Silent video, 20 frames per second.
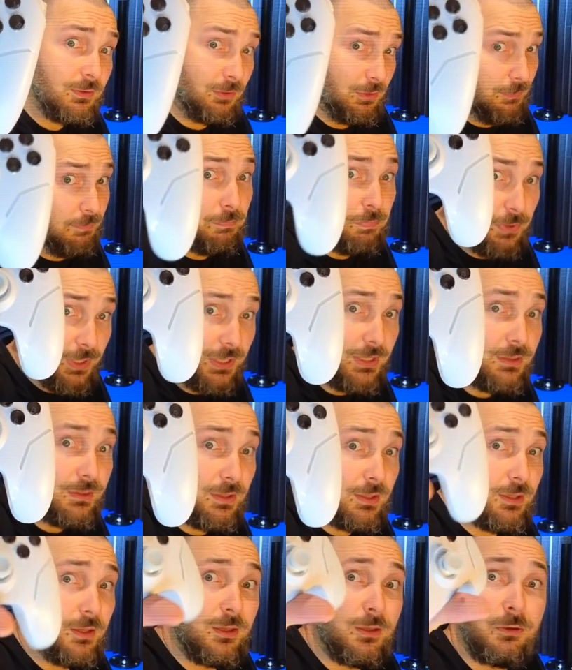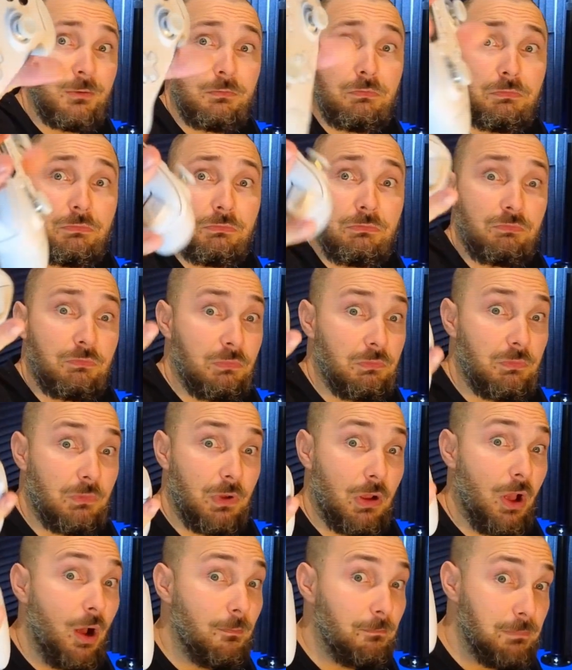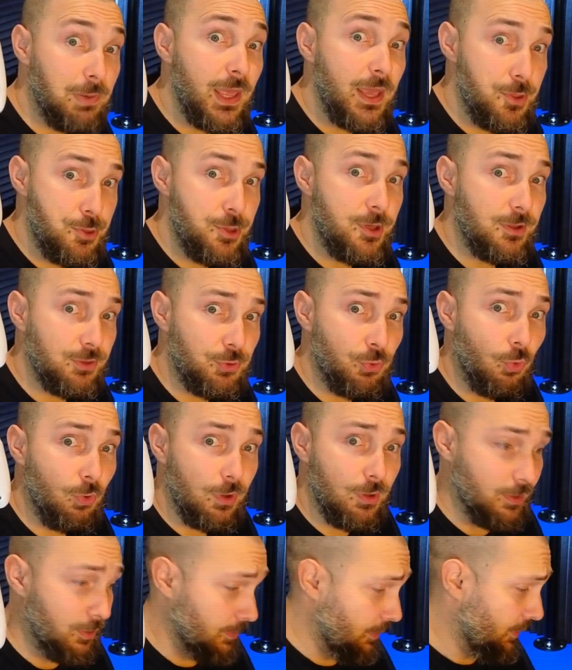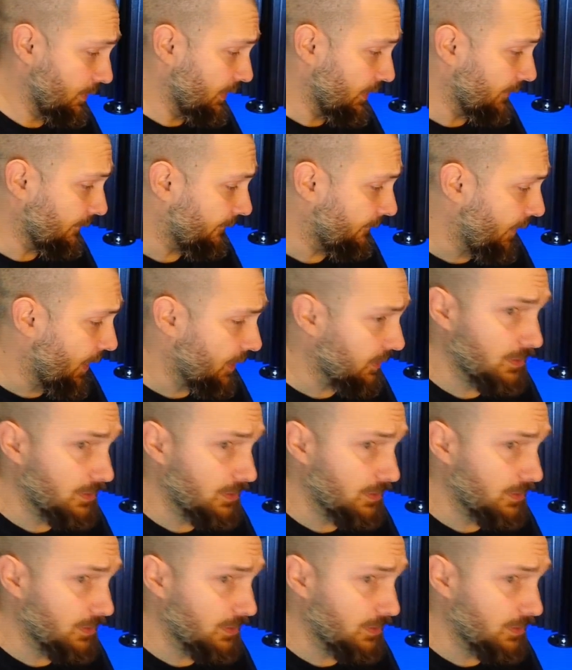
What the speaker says: a pretty complex controller. In fact,